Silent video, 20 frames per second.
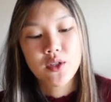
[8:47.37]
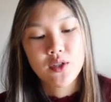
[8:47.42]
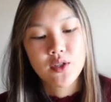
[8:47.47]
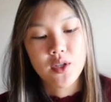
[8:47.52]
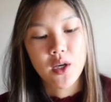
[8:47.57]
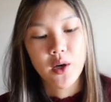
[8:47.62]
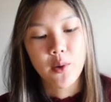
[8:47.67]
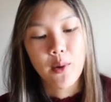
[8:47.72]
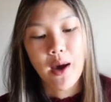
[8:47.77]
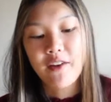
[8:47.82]

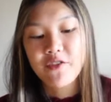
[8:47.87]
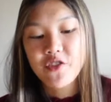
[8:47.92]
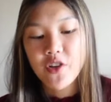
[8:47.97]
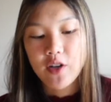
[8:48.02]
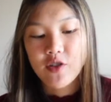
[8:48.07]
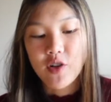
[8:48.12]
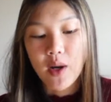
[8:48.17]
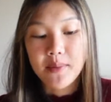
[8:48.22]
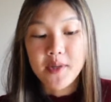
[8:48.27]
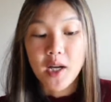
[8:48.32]
So after
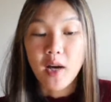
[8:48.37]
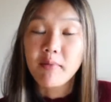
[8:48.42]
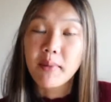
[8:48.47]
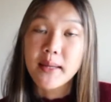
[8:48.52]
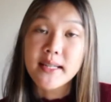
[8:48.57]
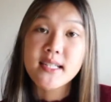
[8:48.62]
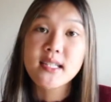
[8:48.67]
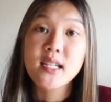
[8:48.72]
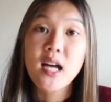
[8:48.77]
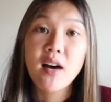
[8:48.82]
I dropped off
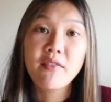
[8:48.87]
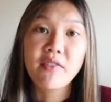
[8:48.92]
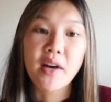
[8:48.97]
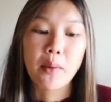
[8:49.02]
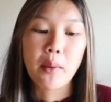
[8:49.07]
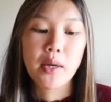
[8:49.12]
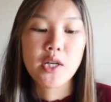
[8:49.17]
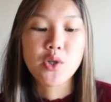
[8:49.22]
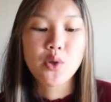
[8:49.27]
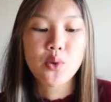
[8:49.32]
my stuff, I
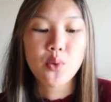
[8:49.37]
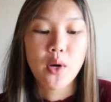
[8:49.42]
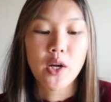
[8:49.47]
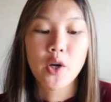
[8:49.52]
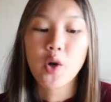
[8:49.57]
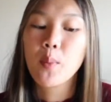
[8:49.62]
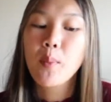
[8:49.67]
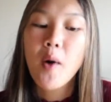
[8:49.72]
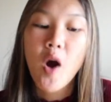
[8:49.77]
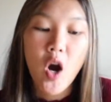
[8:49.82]
went to
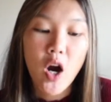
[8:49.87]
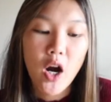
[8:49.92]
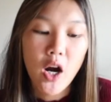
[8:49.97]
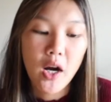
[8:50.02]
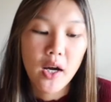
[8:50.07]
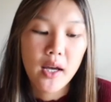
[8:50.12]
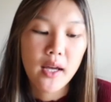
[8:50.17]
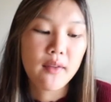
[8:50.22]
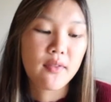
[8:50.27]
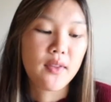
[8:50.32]
Ueno
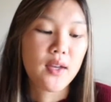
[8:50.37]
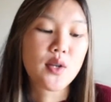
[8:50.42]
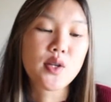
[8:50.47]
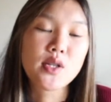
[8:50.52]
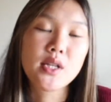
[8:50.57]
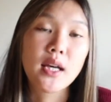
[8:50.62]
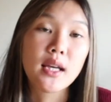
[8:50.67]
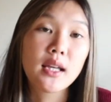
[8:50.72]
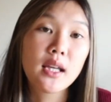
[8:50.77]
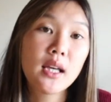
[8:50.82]
Park, and
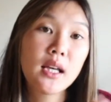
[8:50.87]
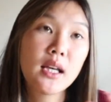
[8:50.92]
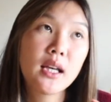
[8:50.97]
there's like